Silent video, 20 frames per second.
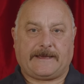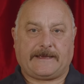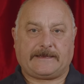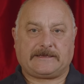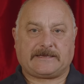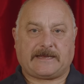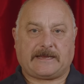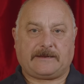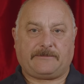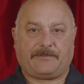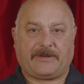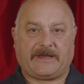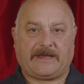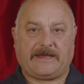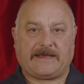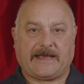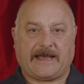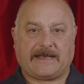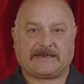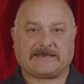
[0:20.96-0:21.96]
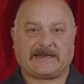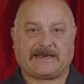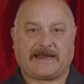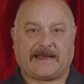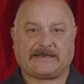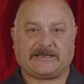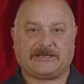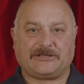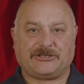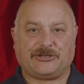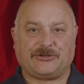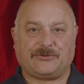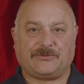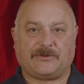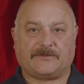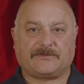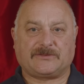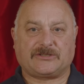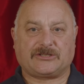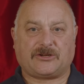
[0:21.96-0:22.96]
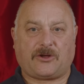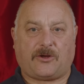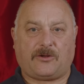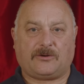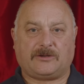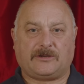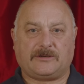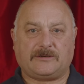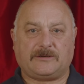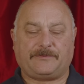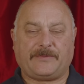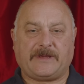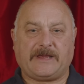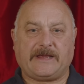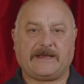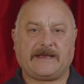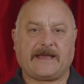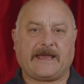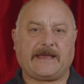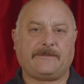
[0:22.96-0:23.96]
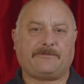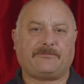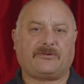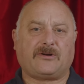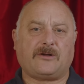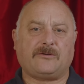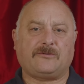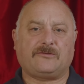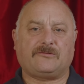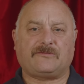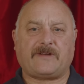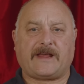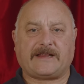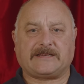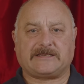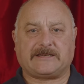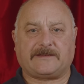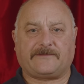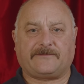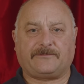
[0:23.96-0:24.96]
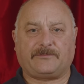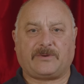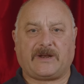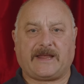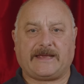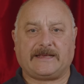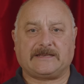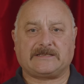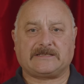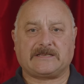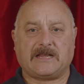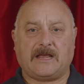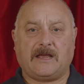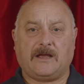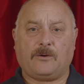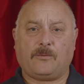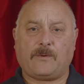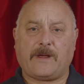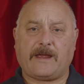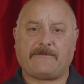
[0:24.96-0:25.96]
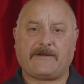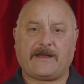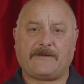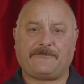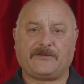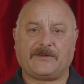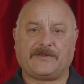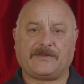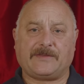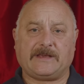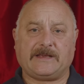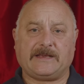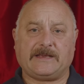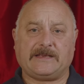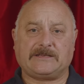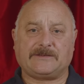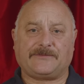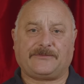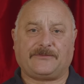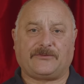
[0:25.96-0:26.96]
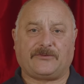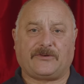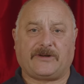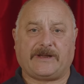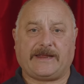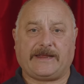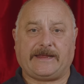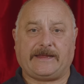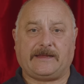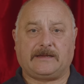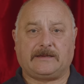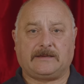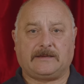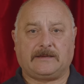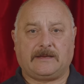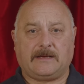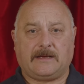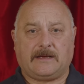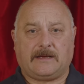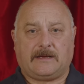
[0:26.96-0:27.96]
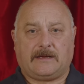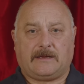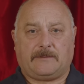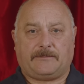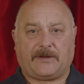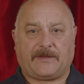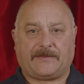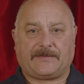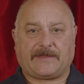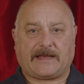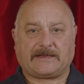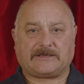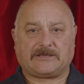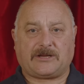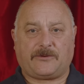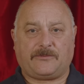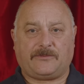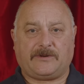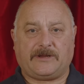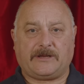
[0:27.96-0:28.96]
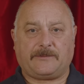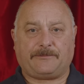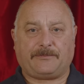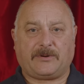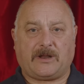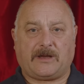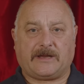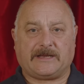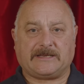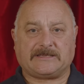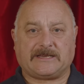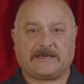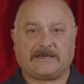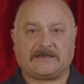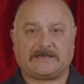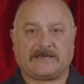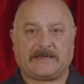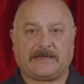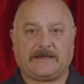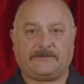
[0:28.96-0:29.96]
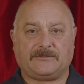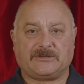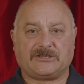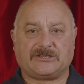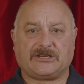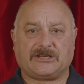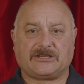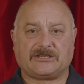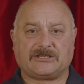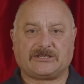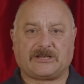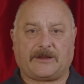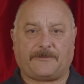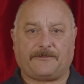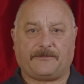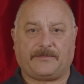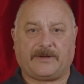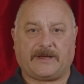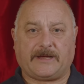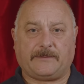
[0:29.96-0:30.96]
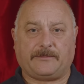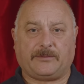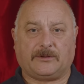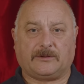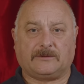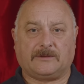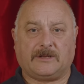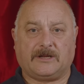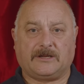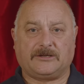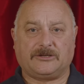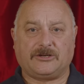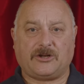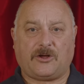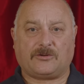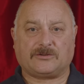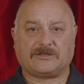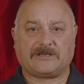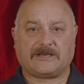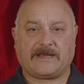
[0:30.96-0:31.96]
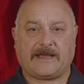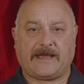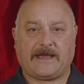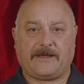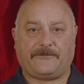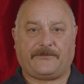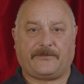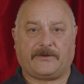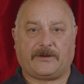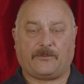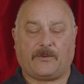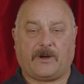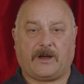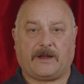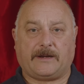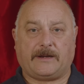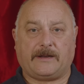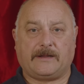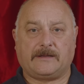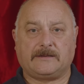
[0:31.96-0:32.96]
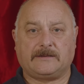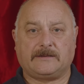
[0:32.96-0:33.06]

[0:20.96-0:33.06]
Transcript: SNP has an attitude of Scotland being a progressive place where everything is free. But that only applies, it seems, to some people, not everyone.